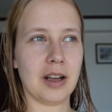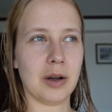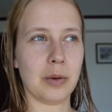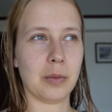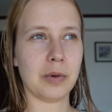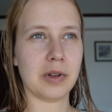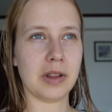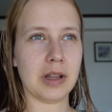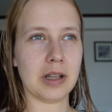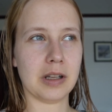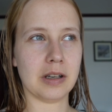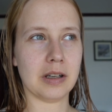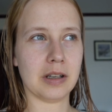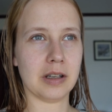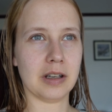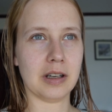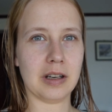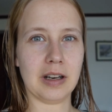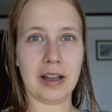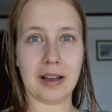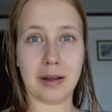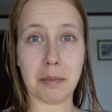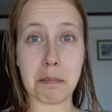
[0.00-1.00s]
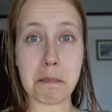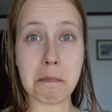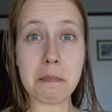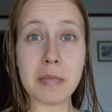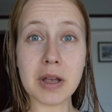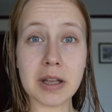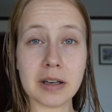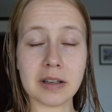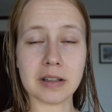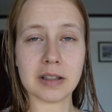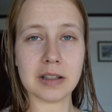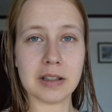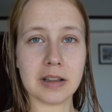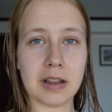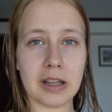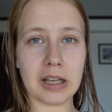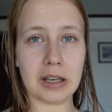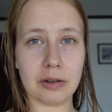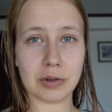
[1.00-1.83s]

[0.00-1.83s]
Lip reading: within like a minute they